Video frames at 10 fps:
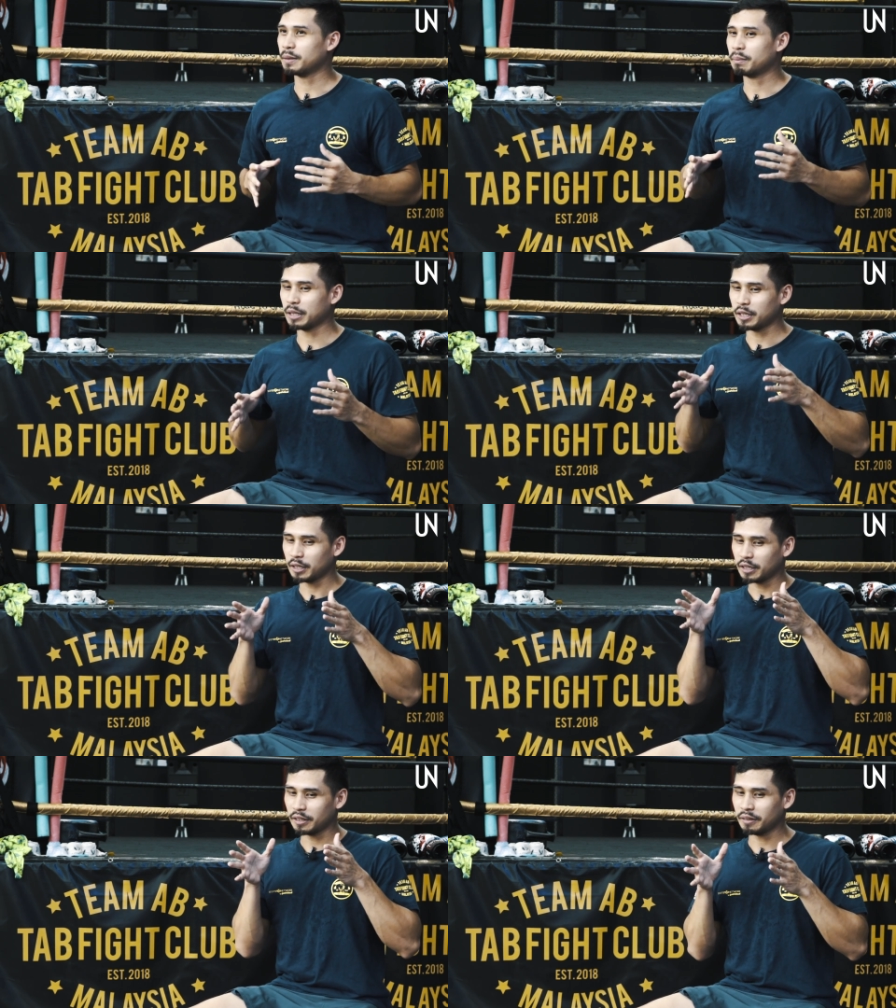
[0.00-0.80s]

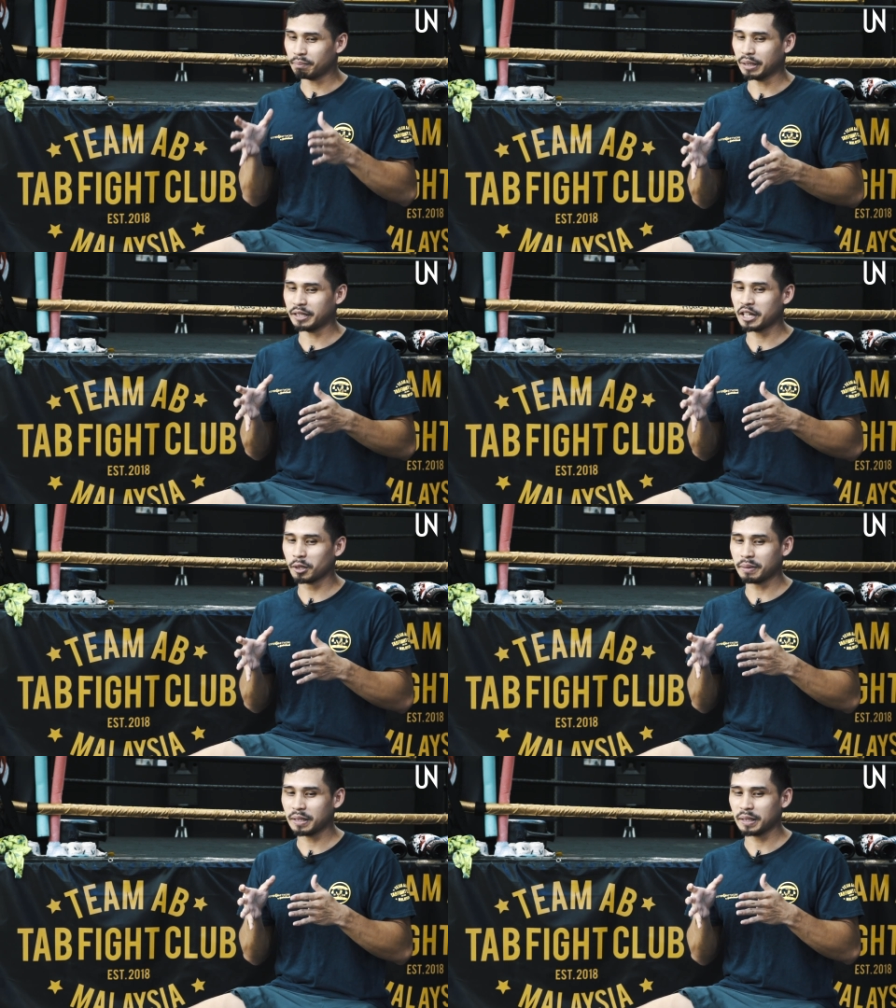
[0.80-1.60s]
But
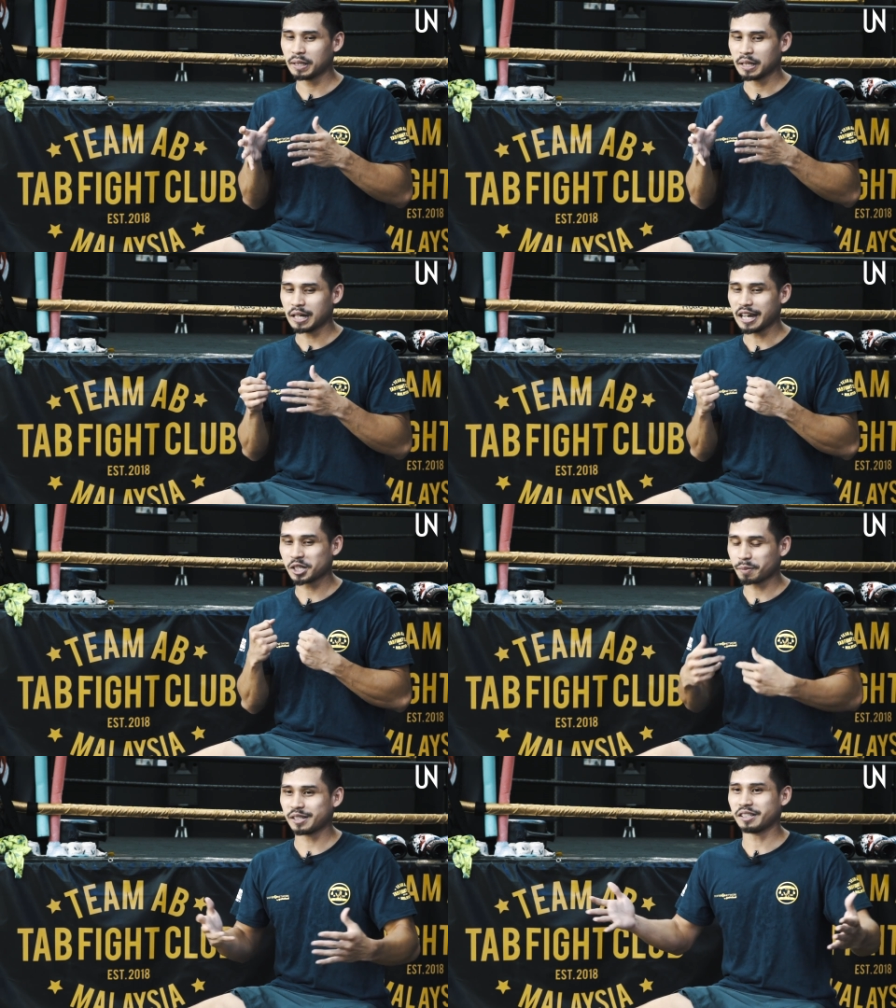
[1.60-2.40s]
they'll be
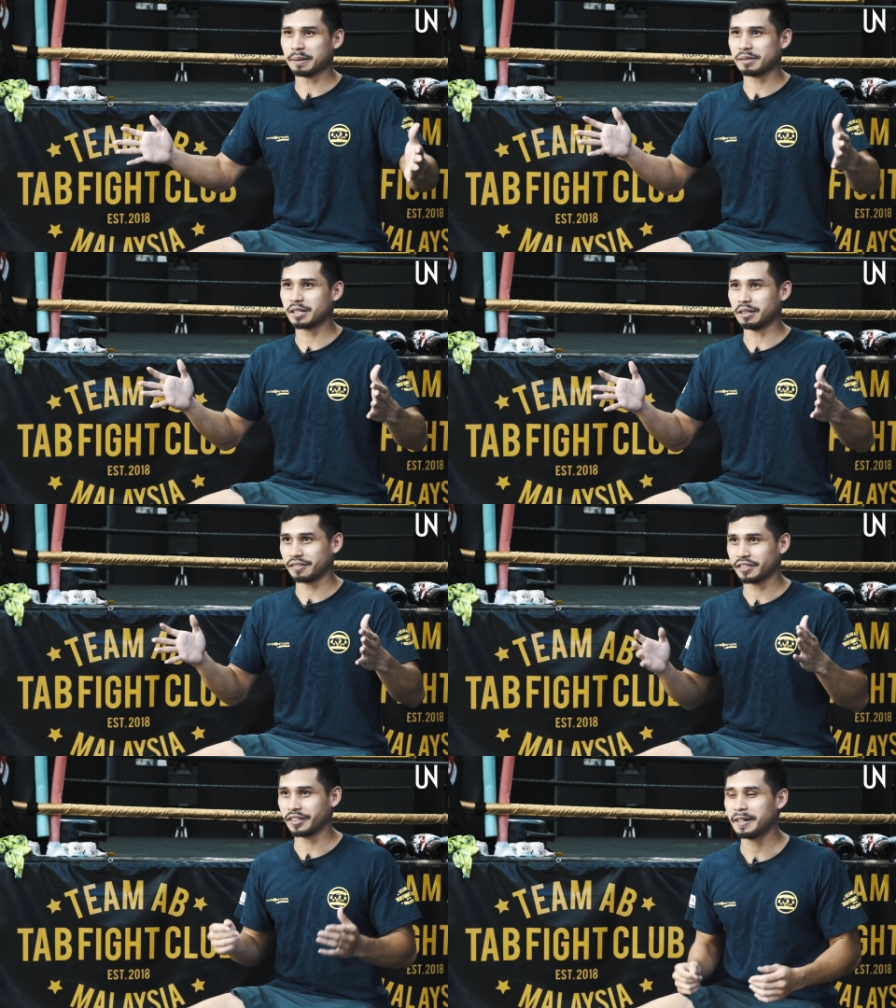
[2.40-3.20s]
expressing themselves,
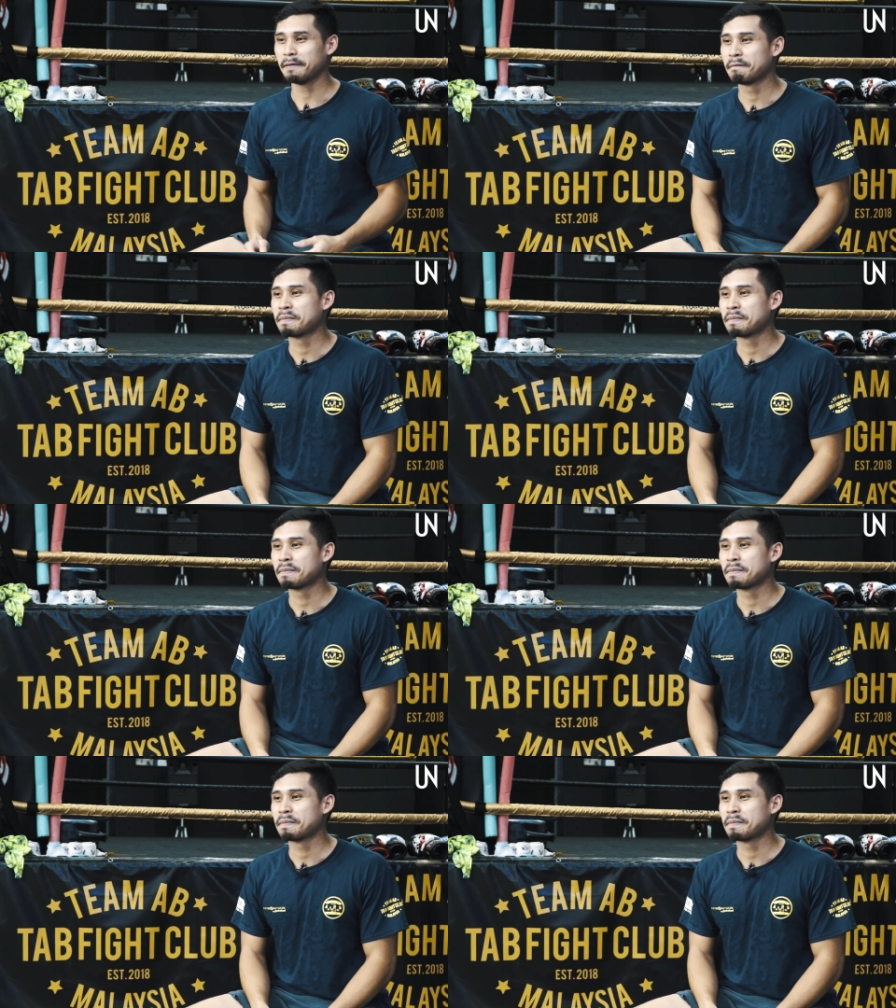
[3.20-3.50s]
right?